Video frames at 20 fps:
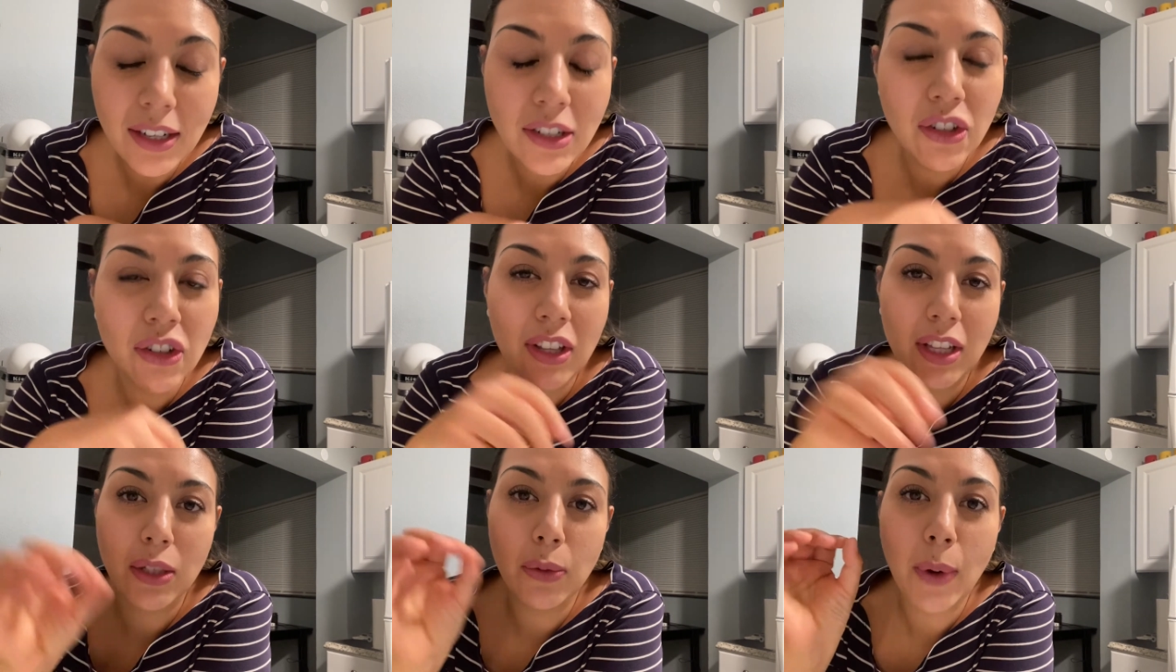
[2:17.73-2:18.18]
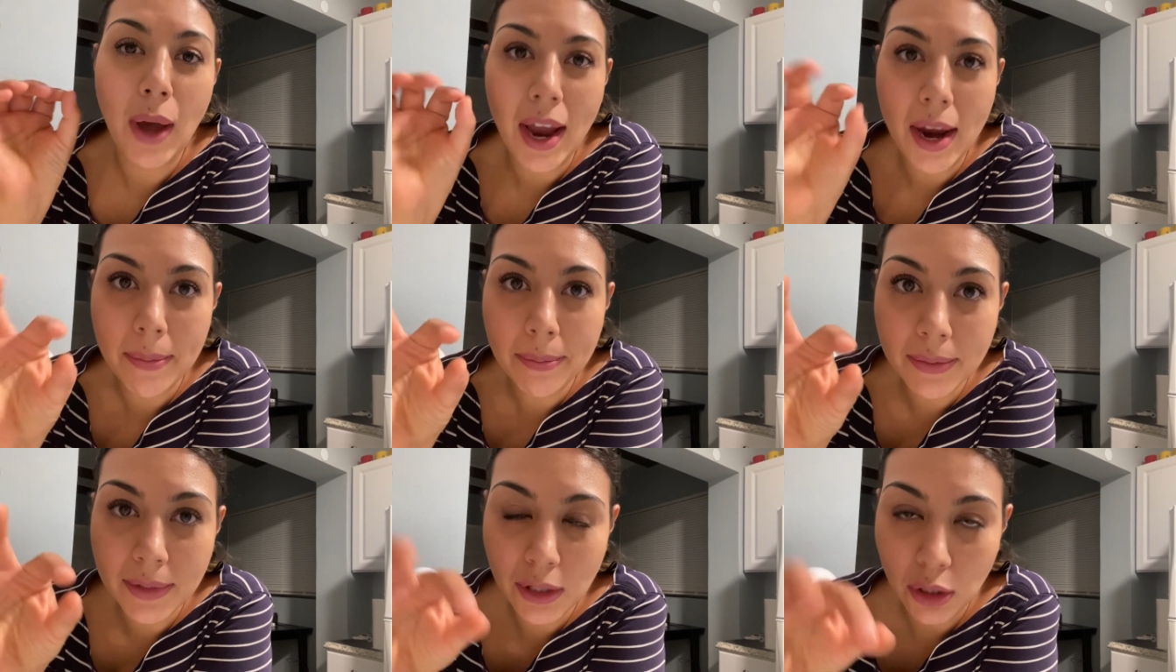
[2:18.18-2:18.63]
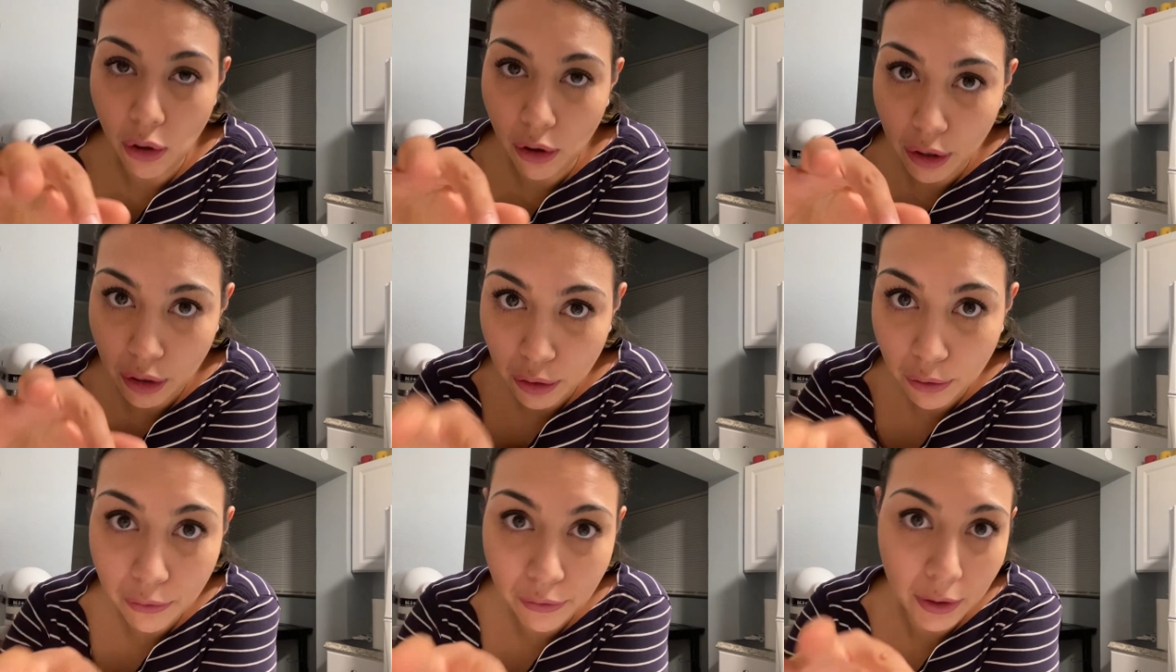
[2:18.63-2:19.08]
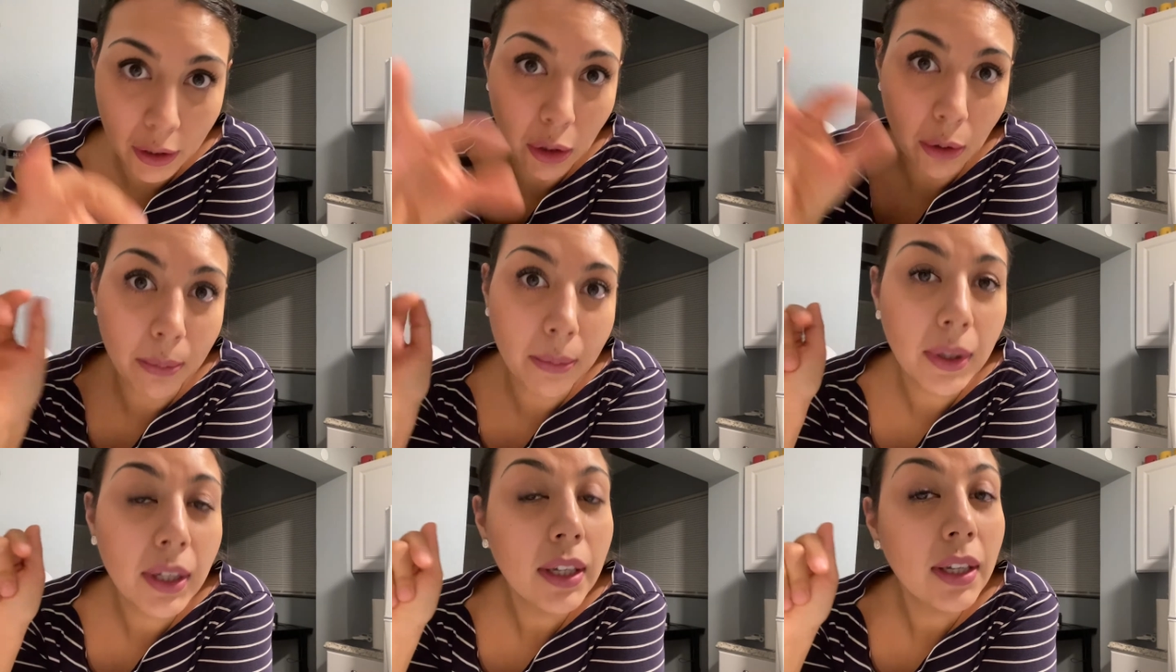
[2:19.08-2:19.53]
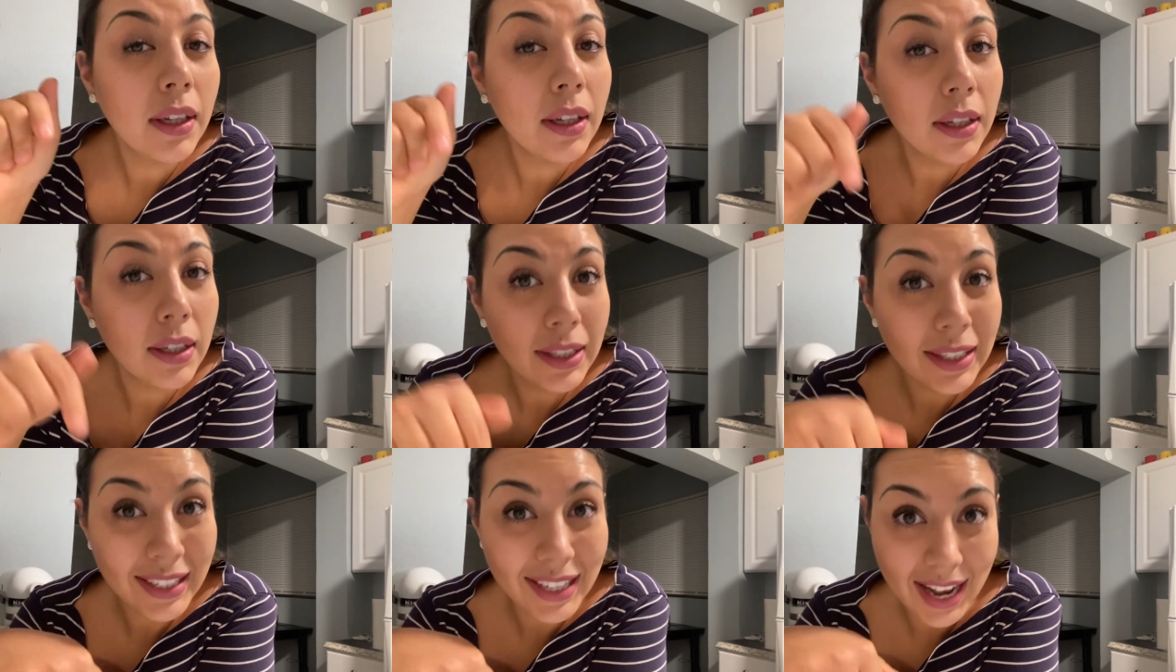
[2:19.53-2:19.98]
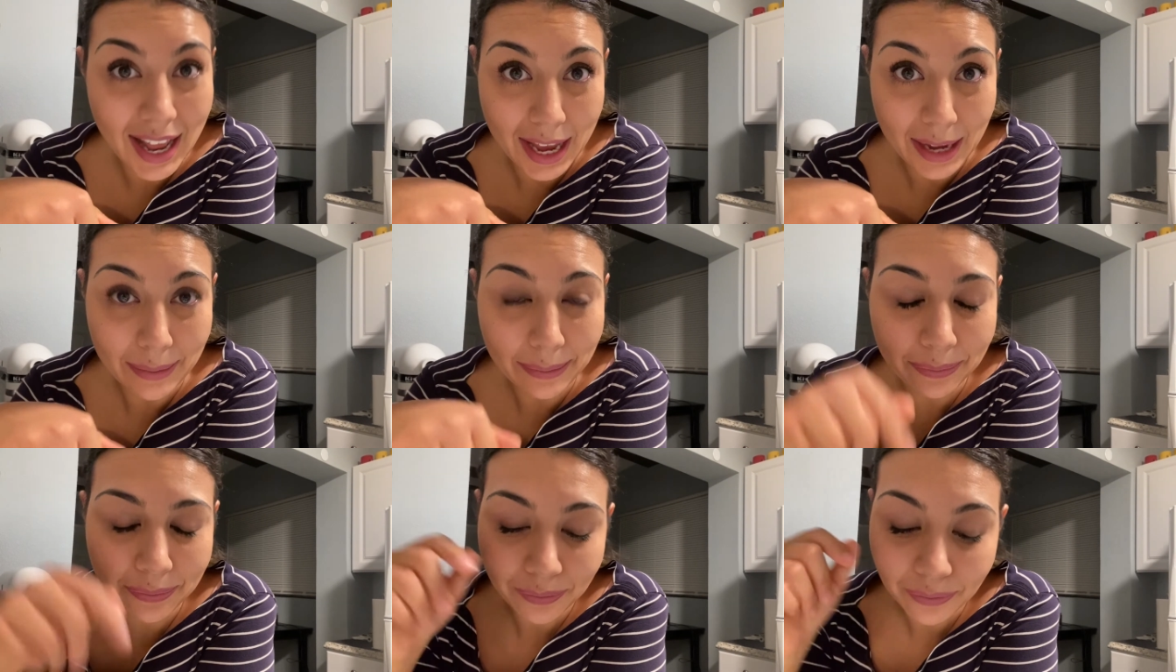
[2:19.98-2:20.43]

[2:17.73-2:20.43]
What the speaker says: So that's why I'm starting to film today.